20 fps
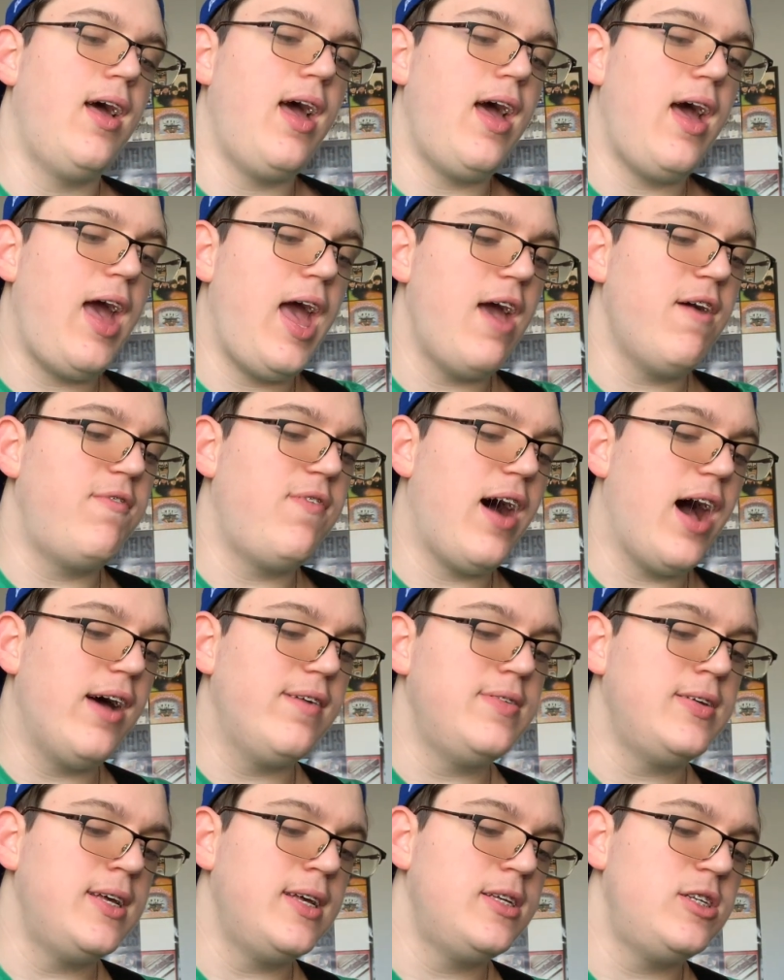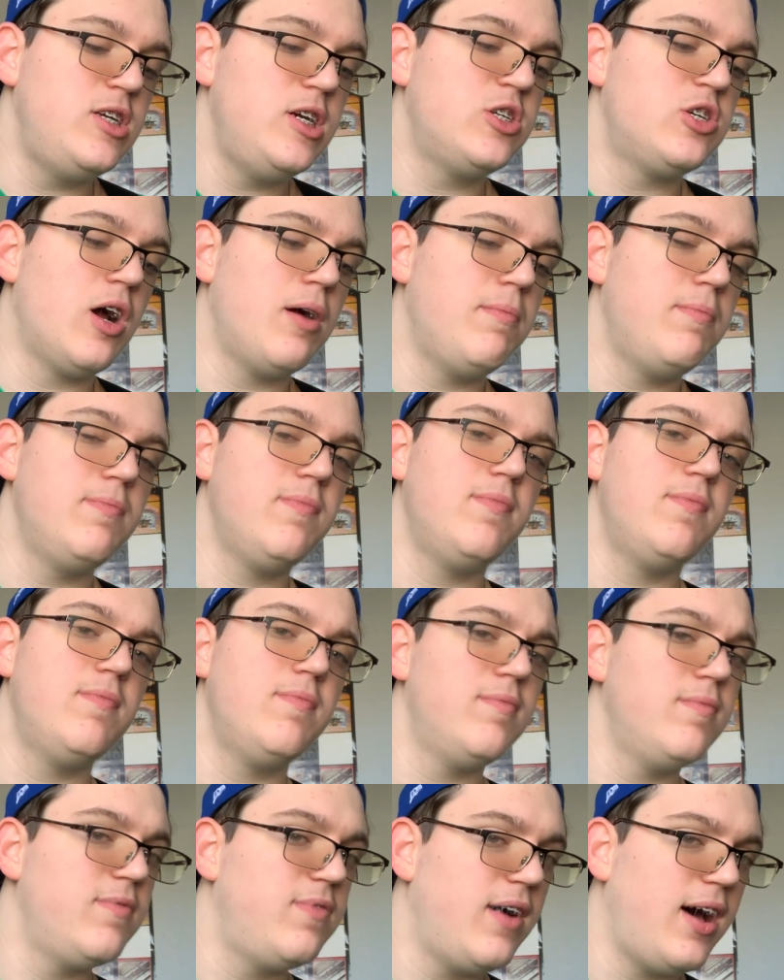A5, C sharp
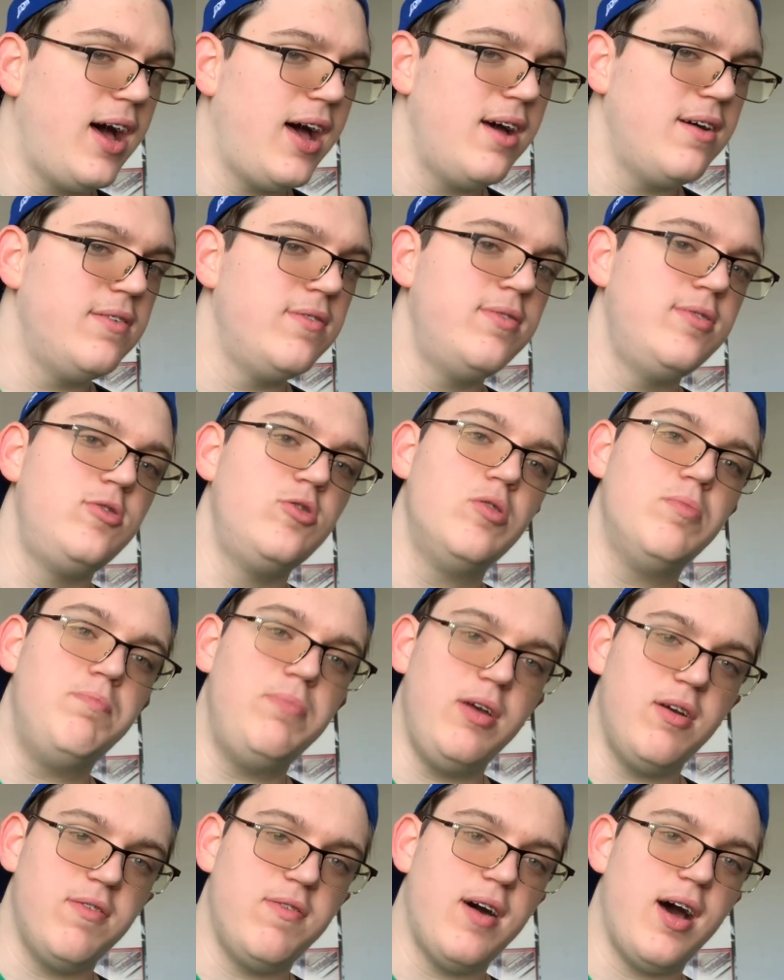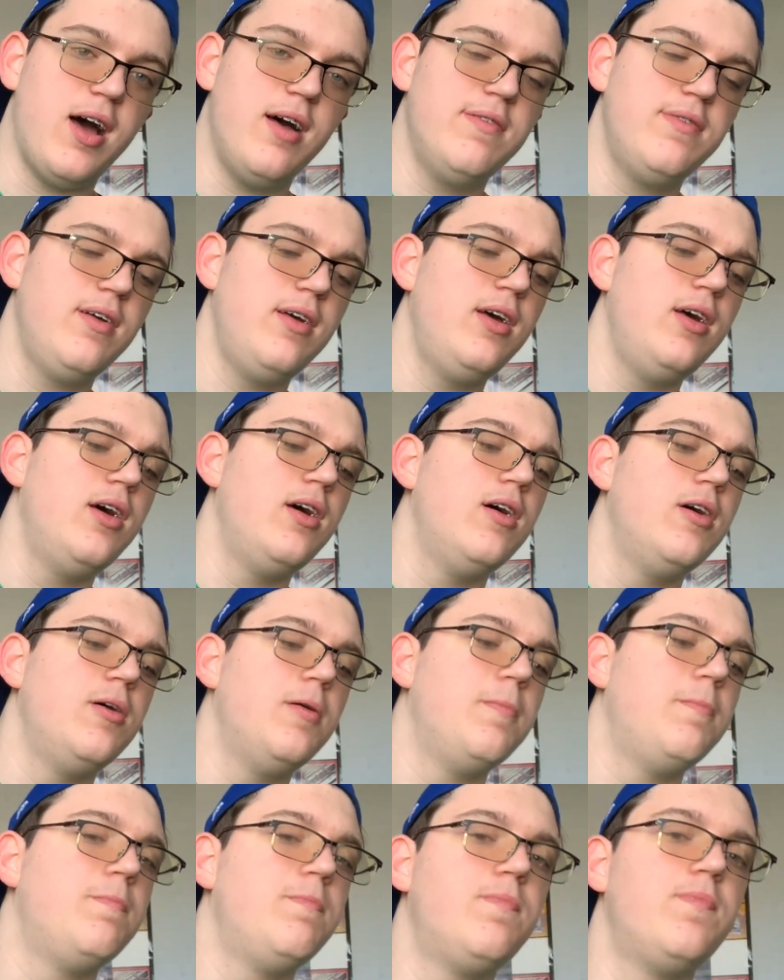5 to a B5.
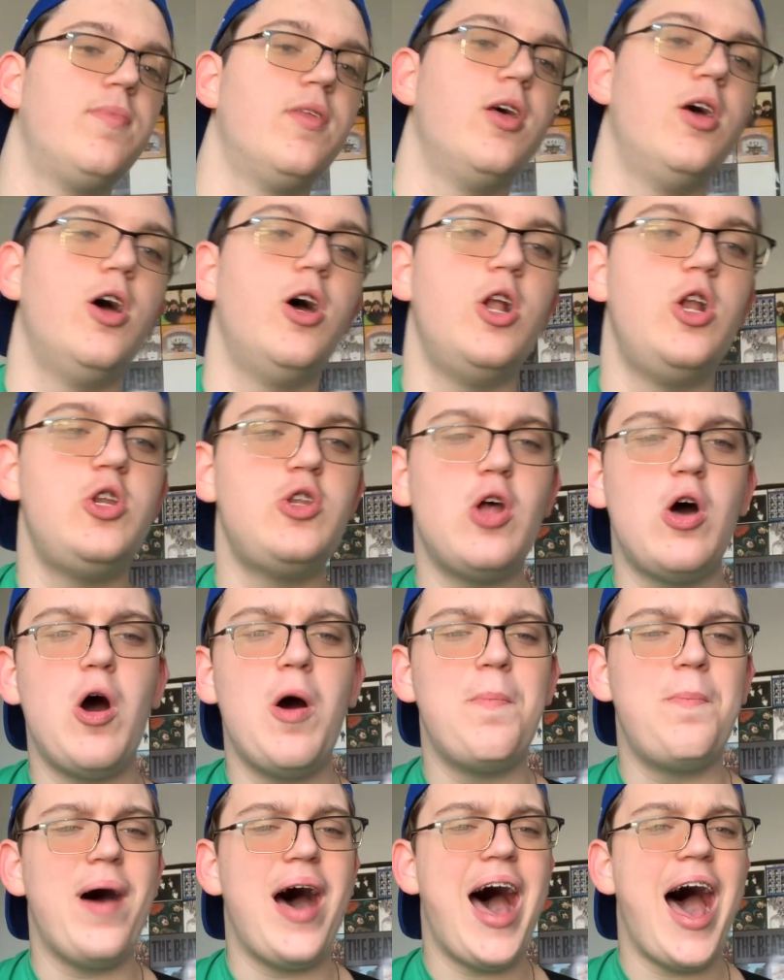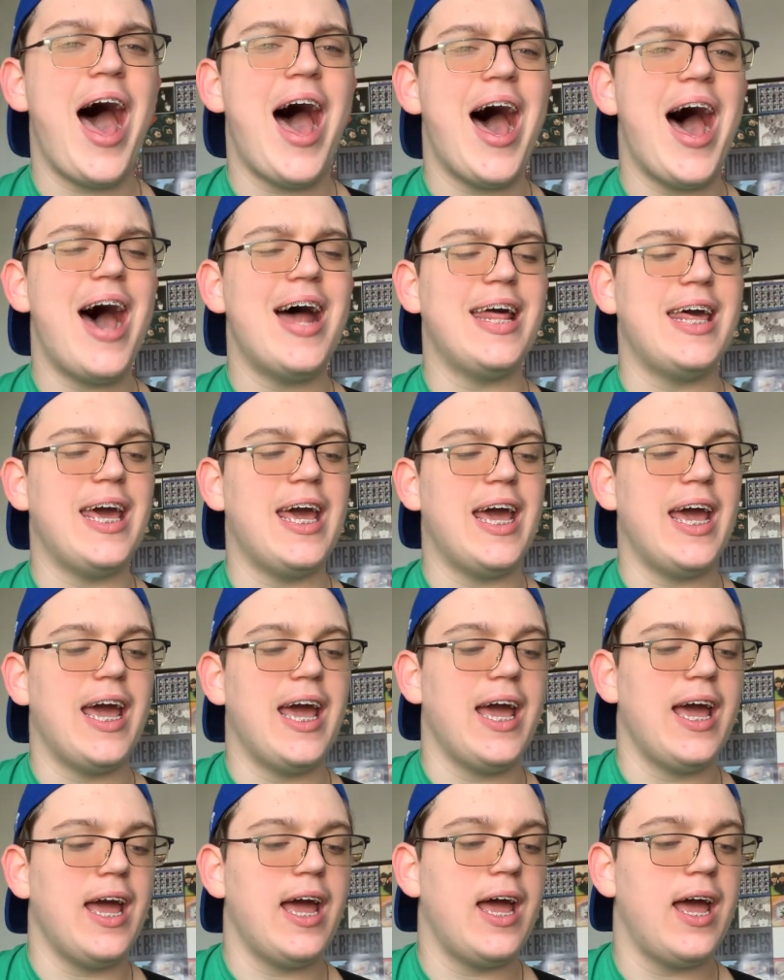
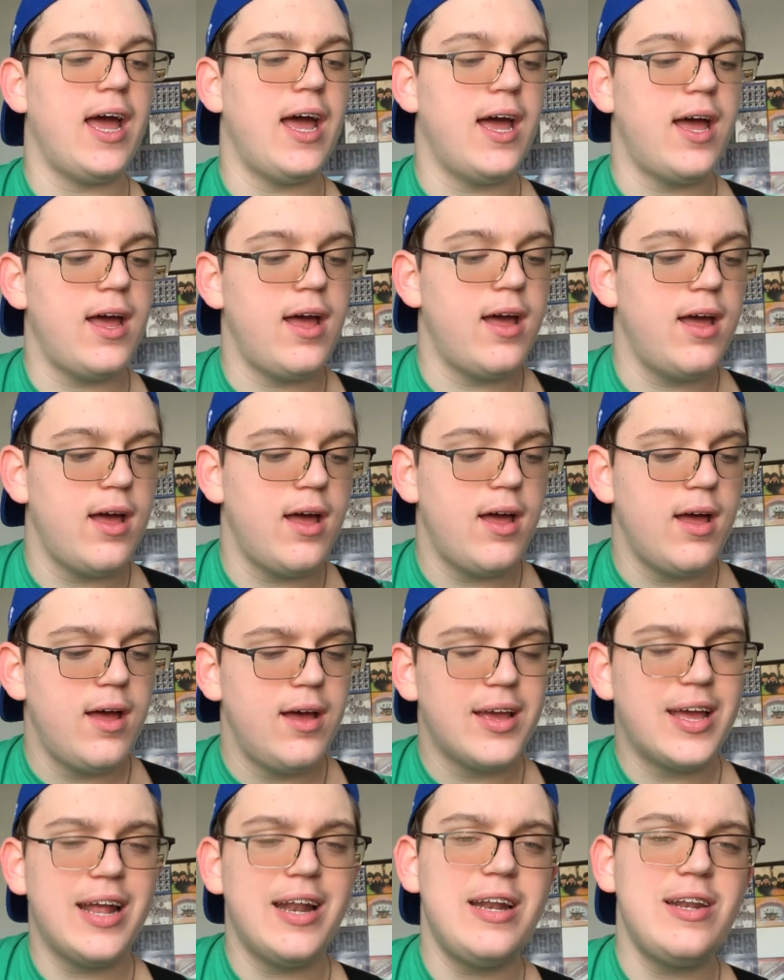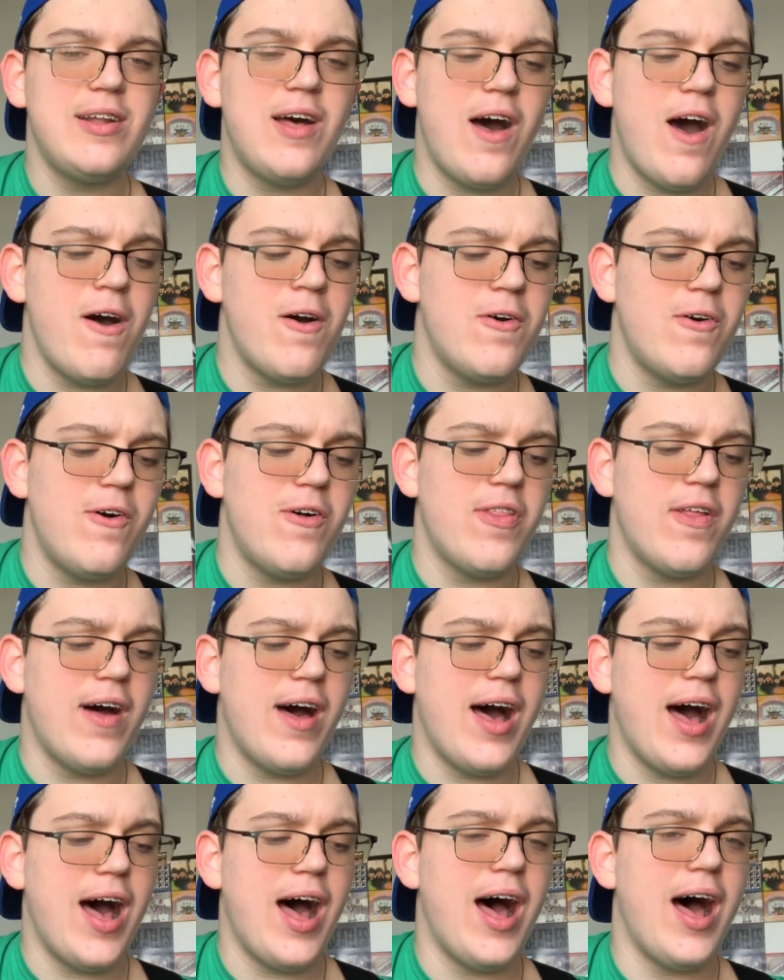Nobody can know
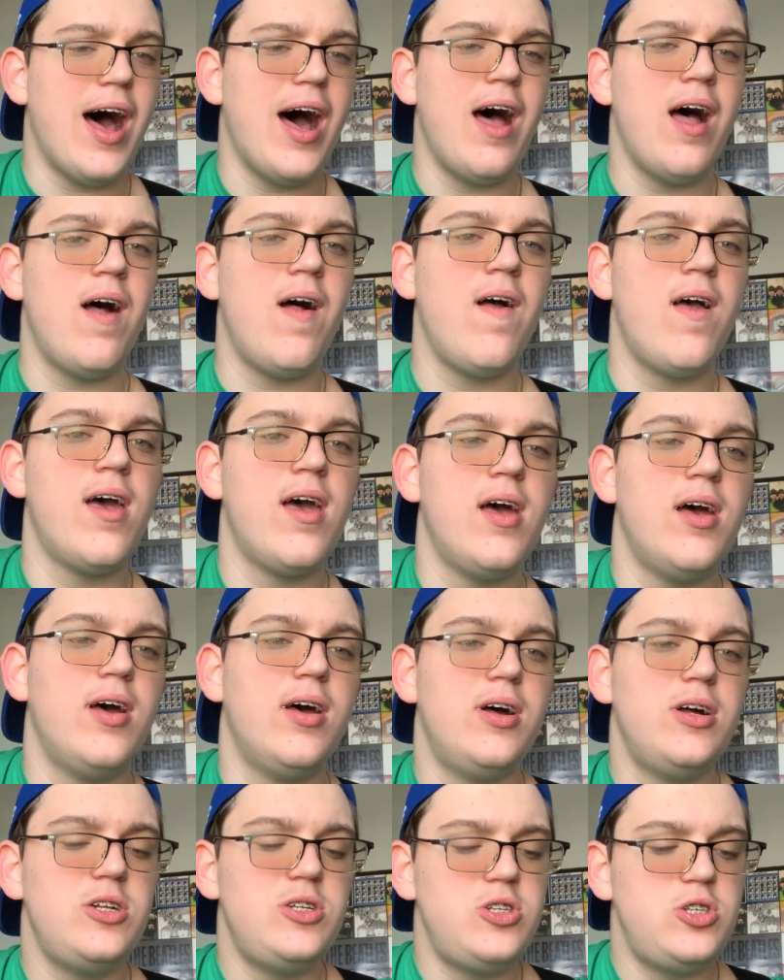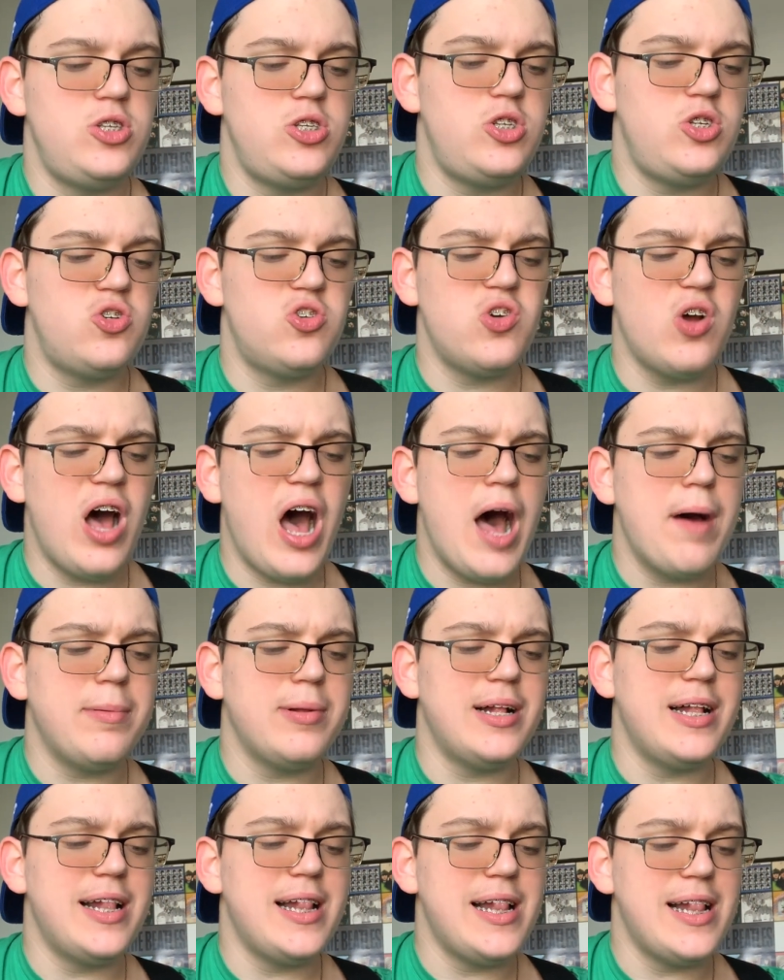the
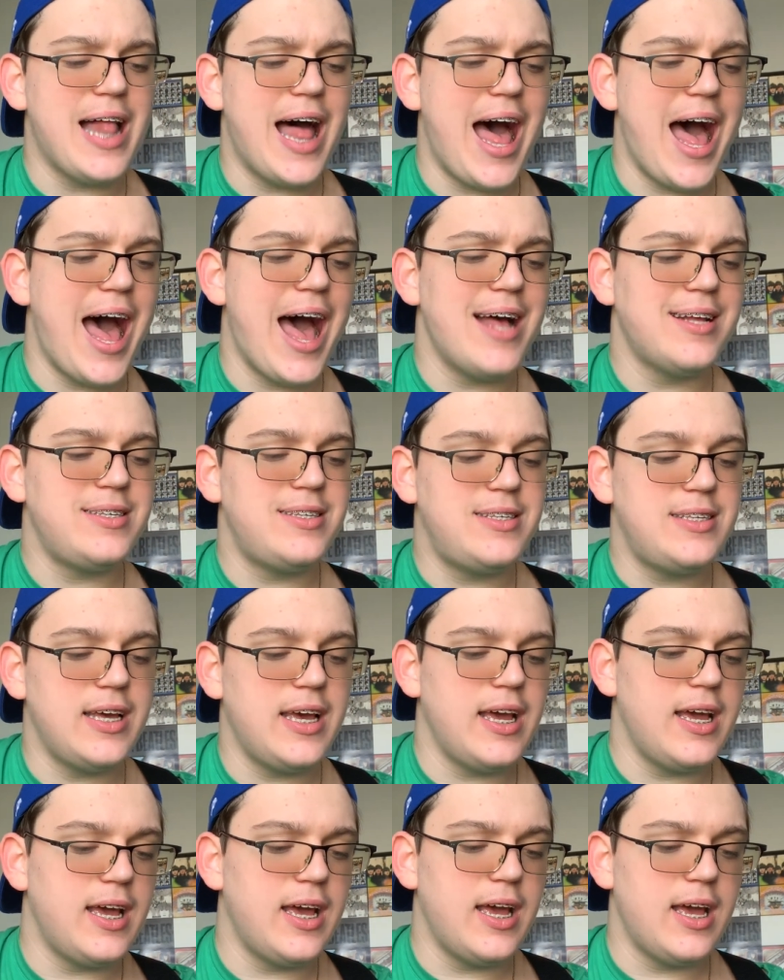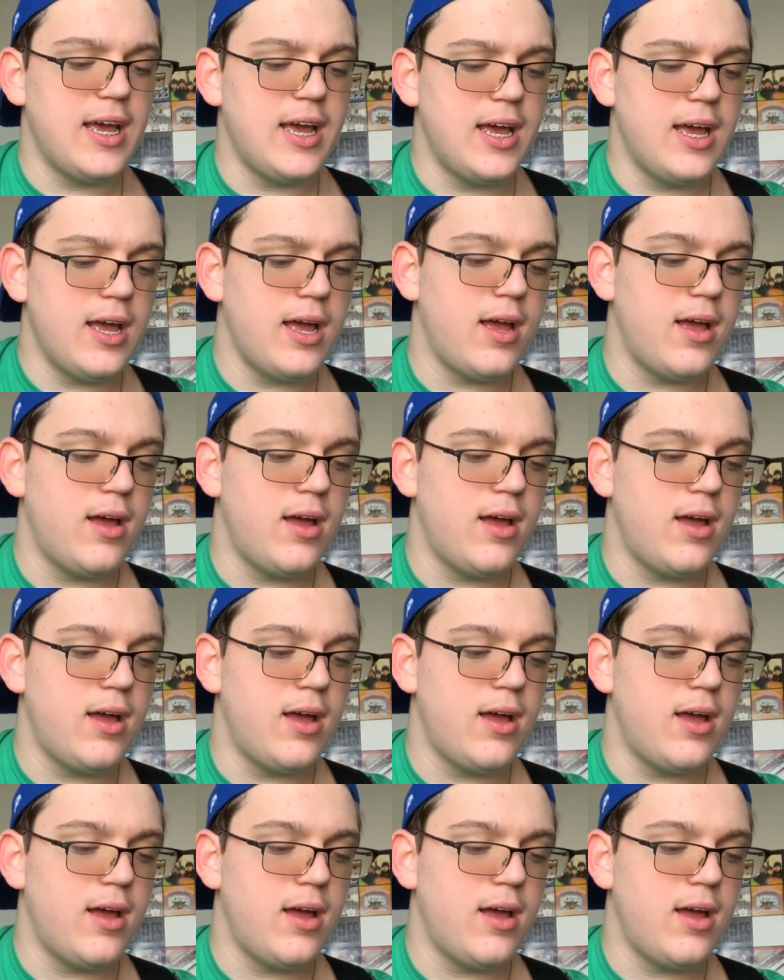trouble I see.